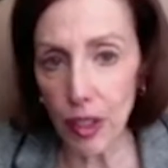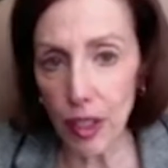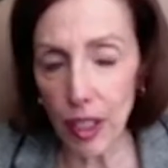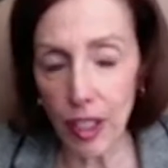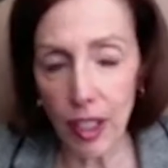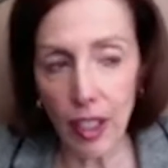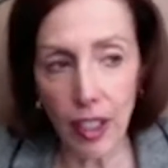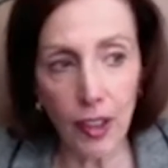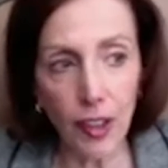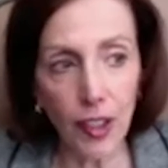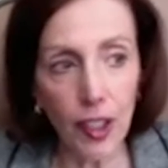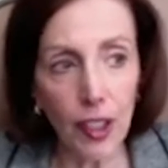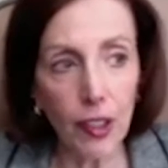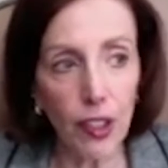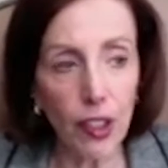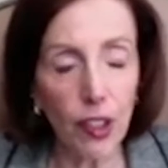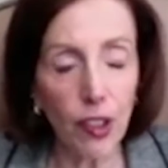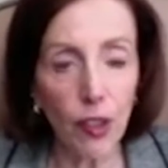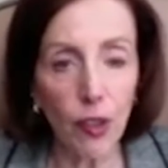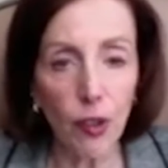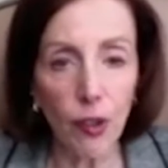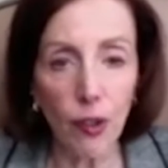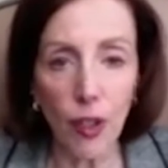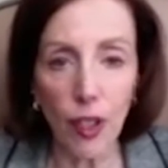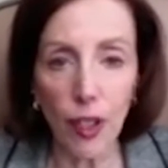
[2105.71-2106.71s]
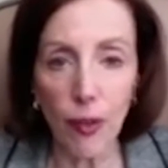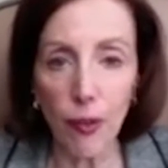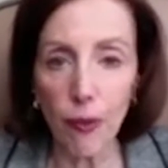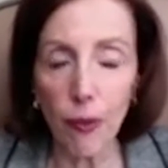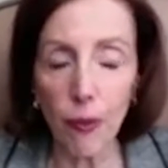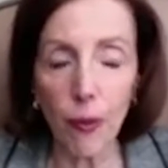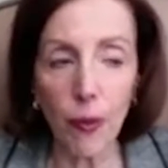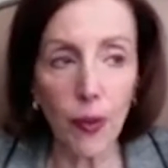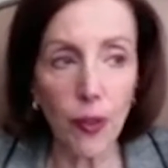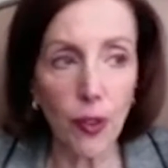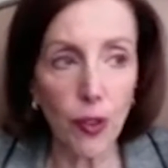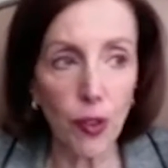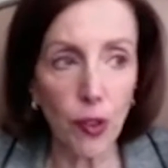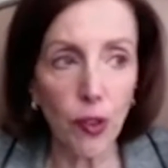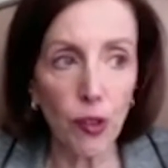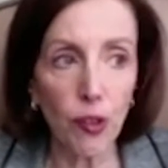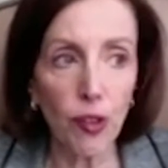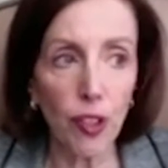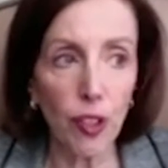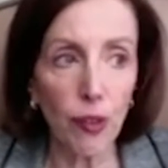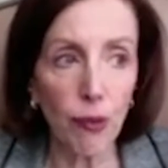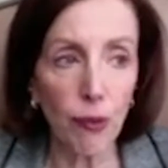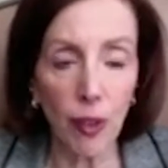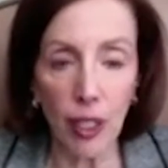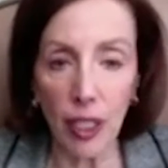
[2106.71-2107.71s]
And I think, I
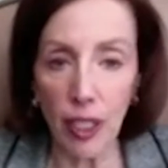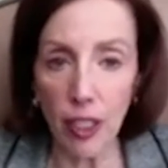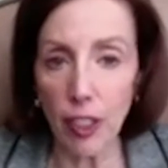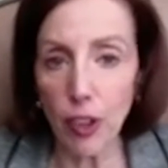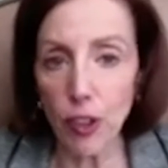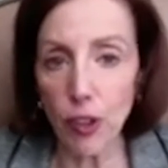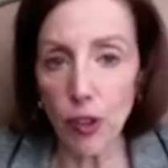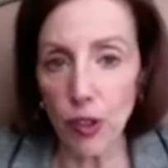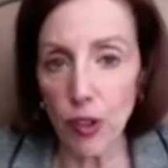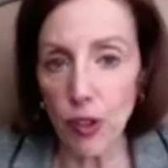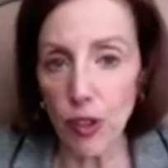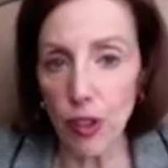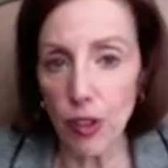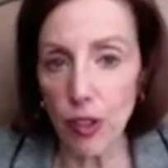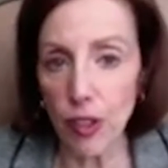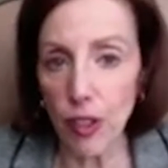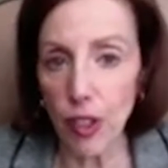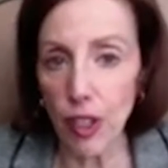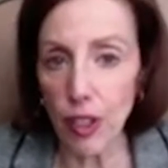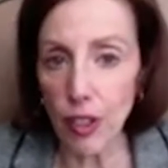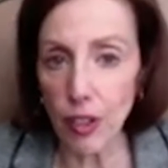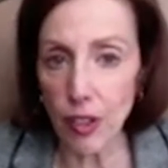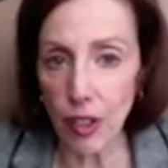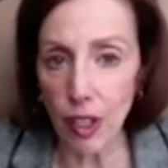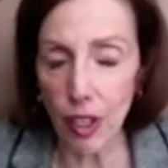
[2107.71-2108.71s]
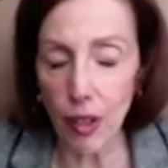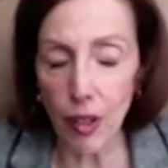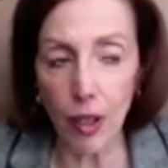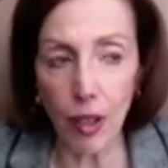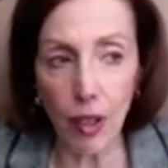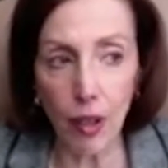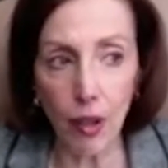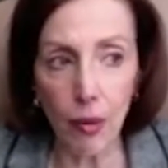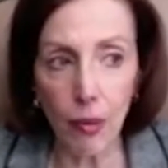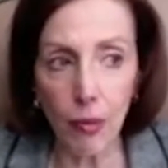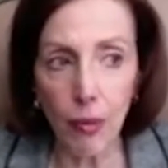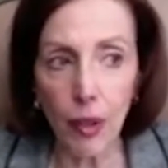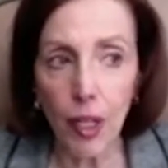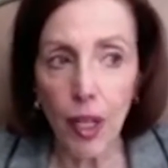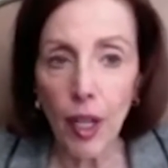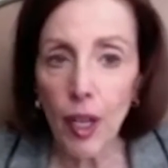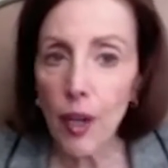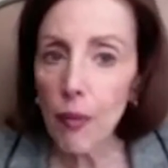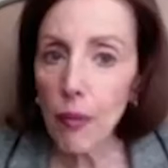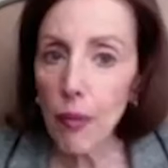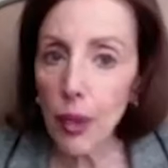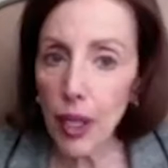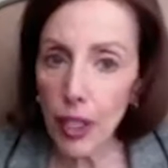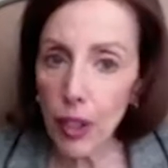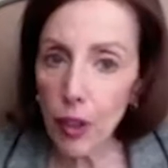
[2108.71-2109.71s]
certainly financial success,
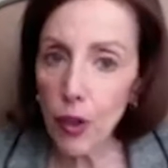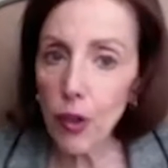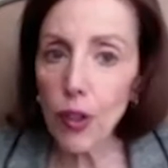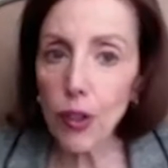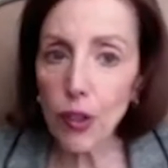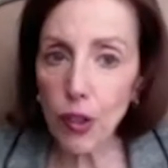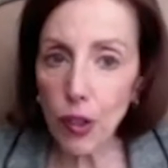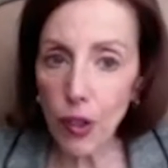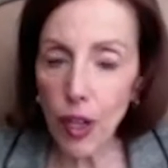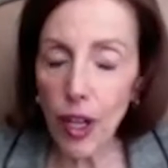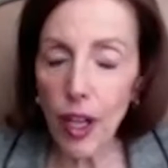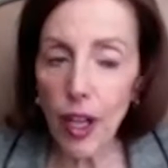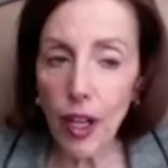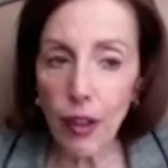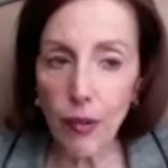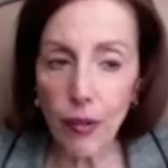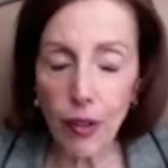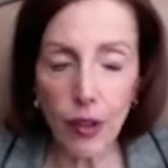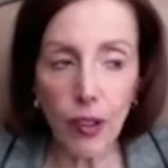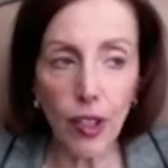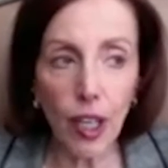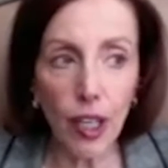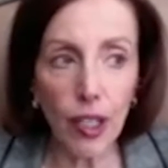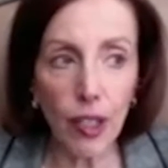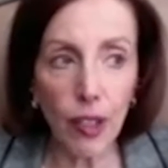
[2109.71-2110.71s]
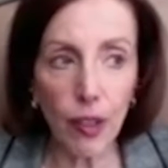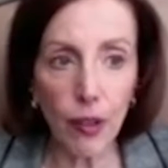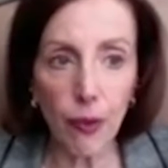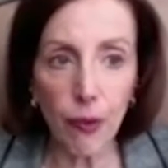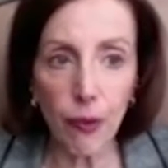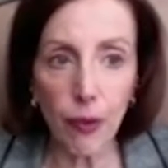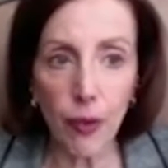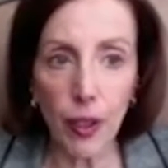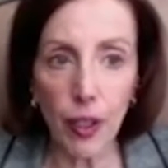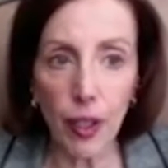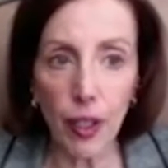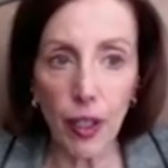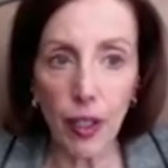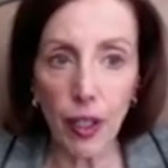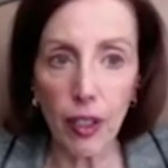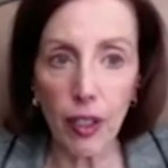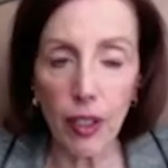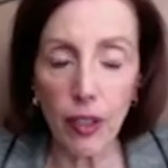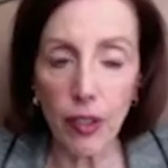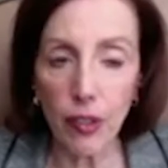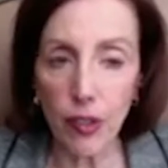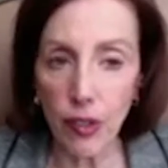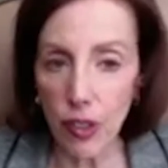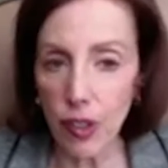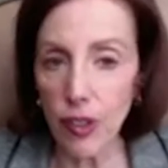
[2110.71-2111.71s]
but I also have a lot of
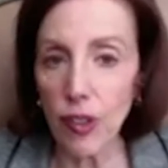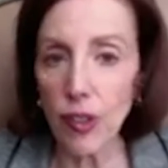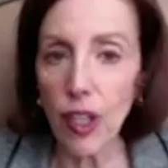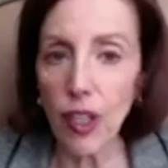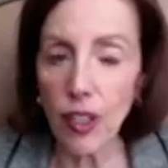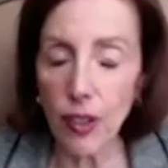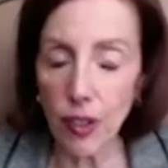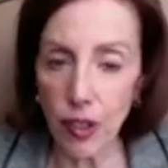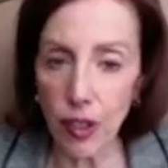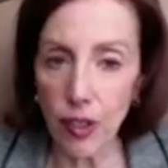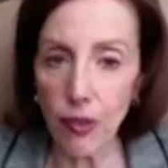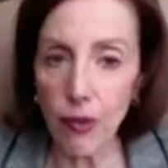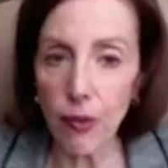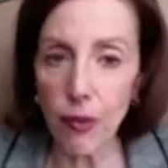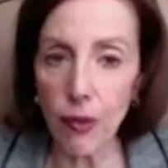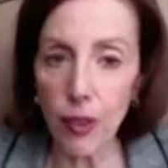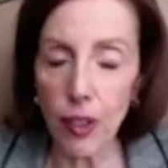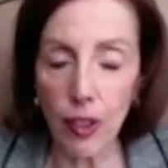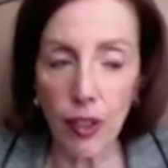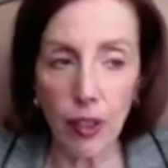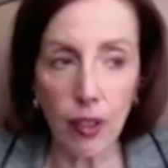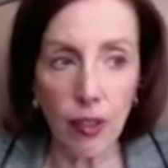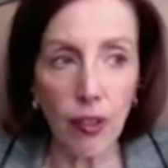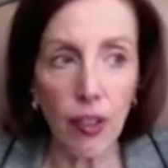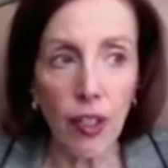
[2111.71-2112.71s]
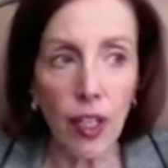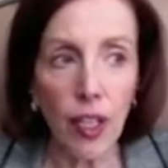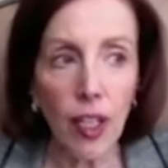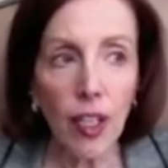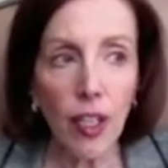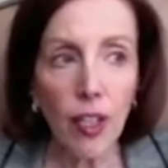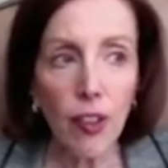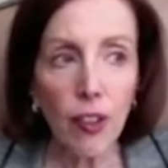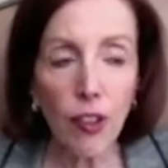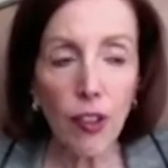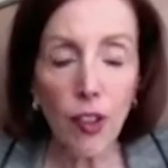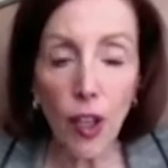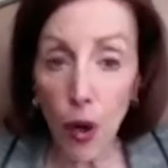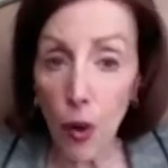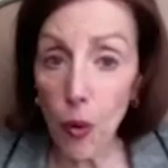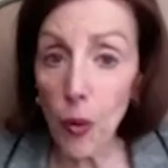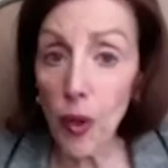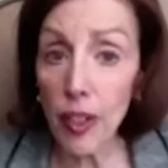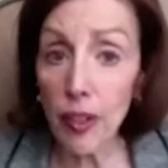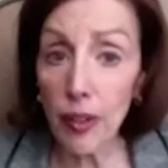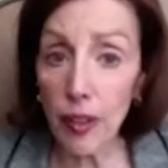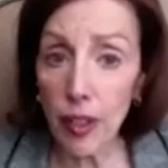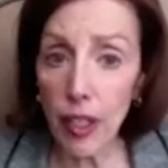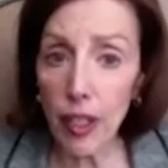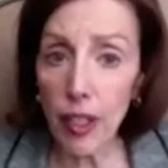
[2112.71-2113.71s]
success in
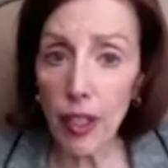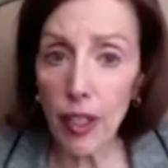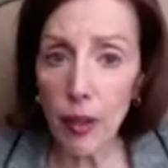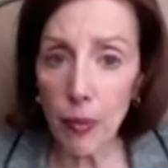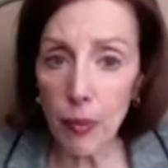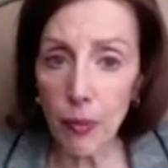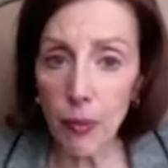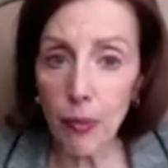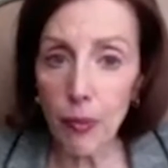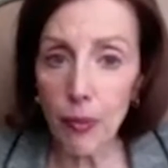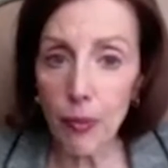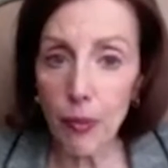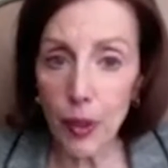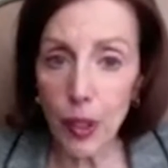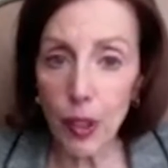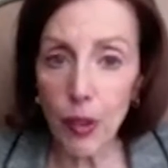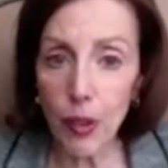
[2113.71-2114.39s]
knowing that I'm,